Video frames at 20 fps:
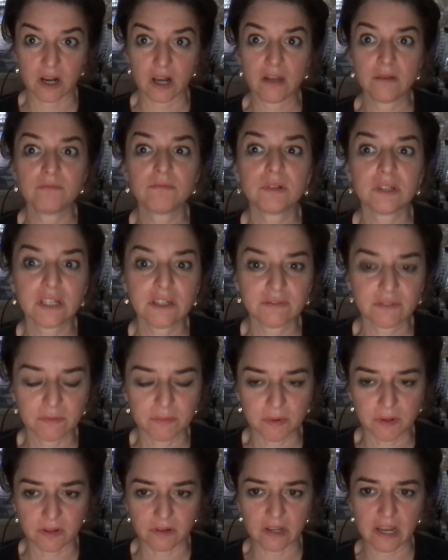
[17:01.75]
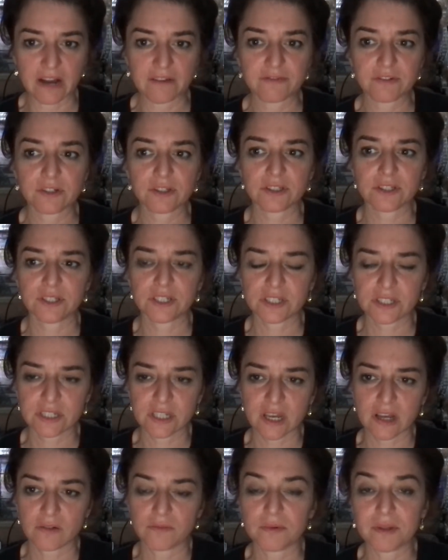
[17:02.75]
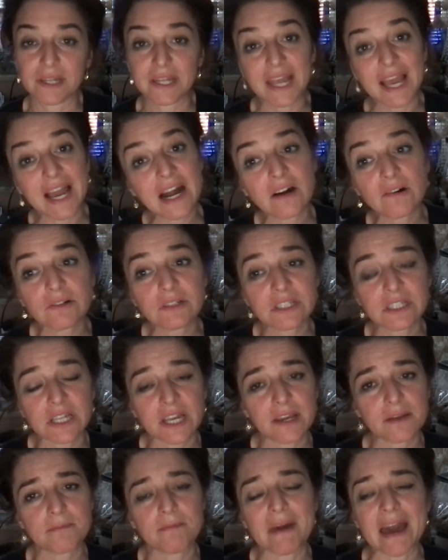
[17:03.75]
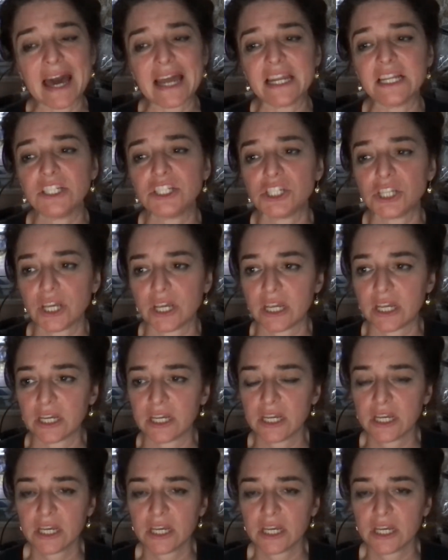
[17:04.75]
Unbelievable after the 6th cycle. But now it's like managing